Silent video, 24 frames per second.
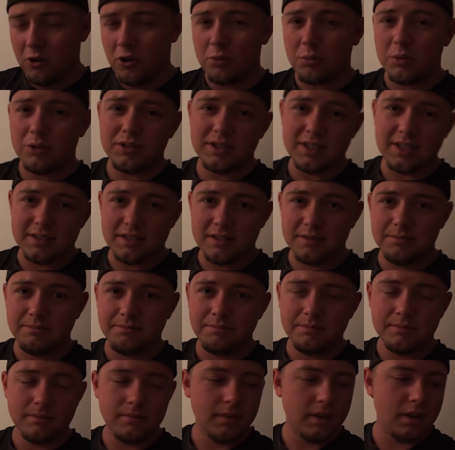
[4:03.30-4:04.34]
hormone system
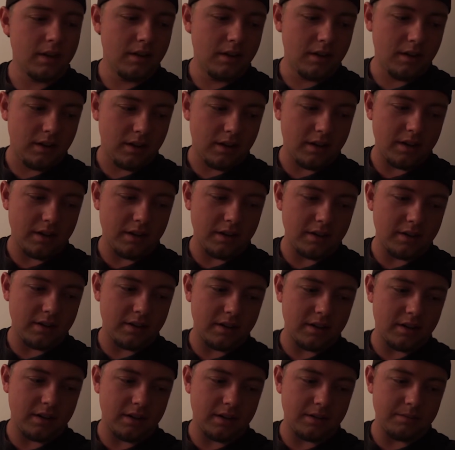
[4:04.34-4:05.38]
and
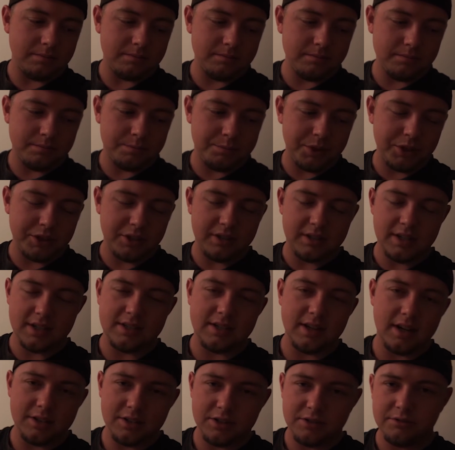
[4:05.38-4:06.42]
producing
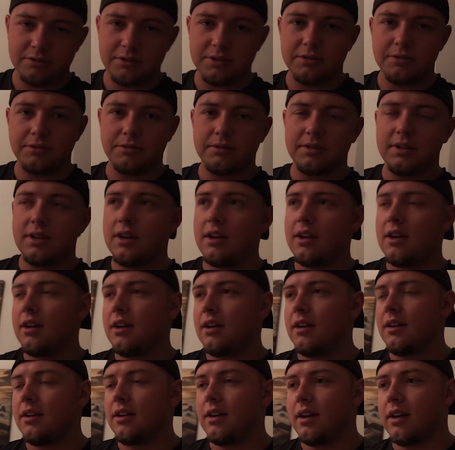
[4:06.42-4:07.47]
testosterone
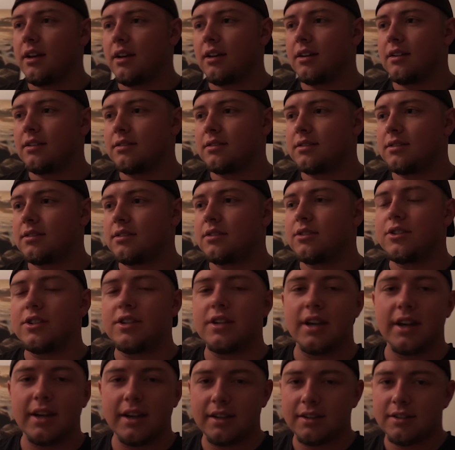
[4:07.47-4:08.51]
and
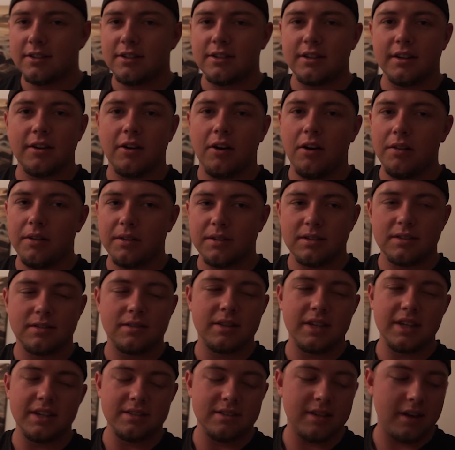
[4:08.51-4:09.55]
GH and all the
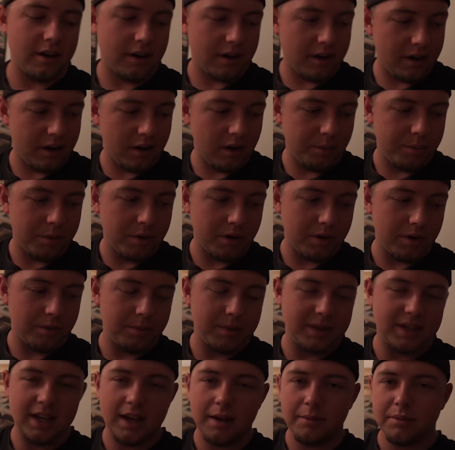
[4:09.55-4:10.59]
things that are going to help your
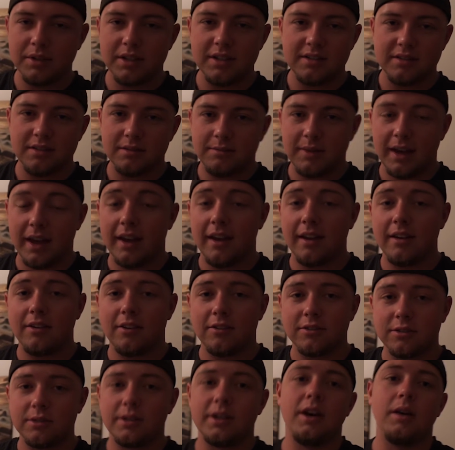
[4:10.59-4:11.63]
metabolism and
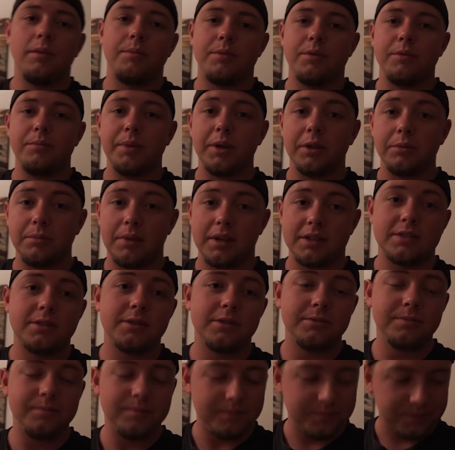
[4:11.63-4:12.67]
also help you build
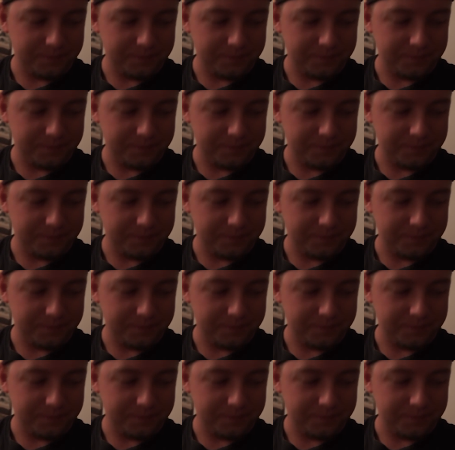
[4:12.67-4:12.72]
muscle.